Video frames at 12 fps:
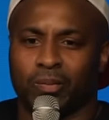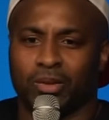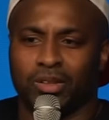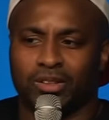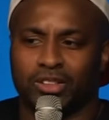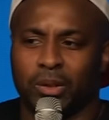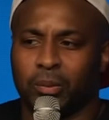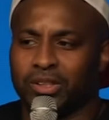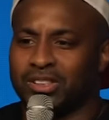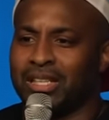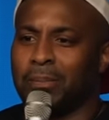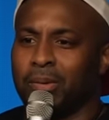she would
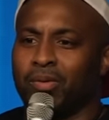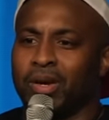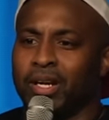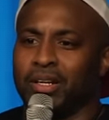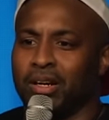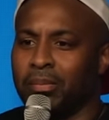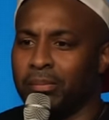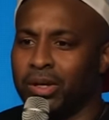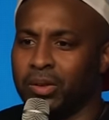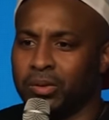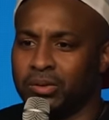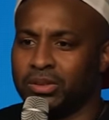separate her
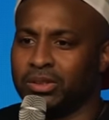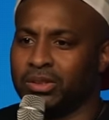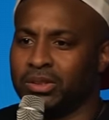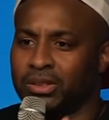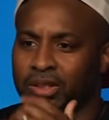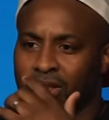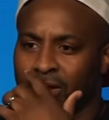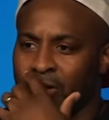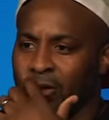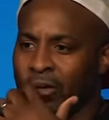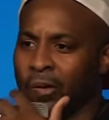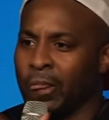moans,
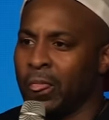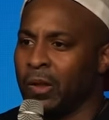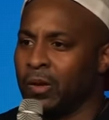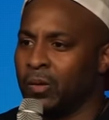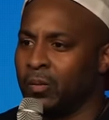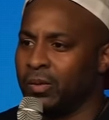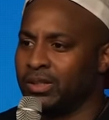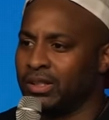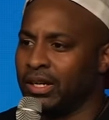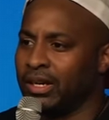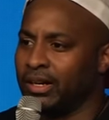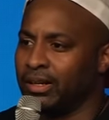which
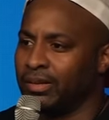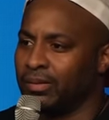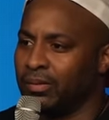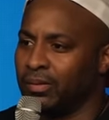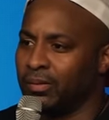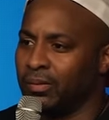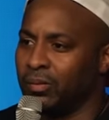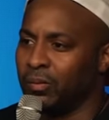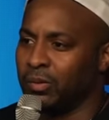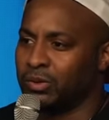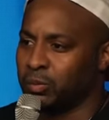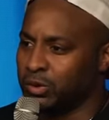uh,
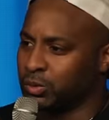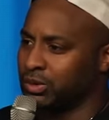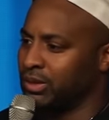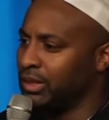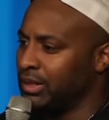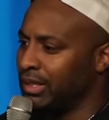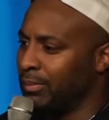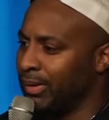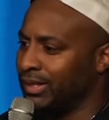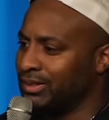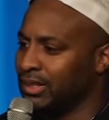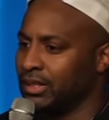which which was good. That made
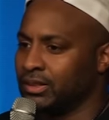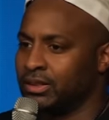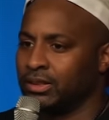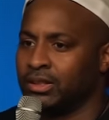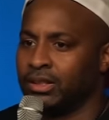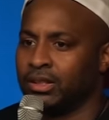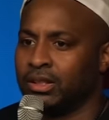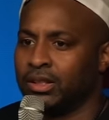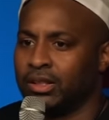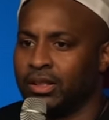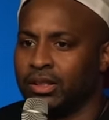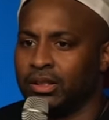sense.
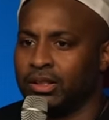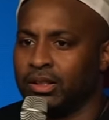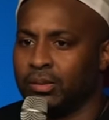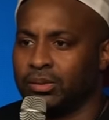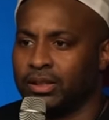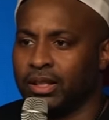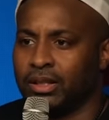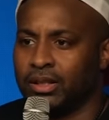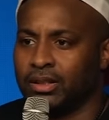It was uh,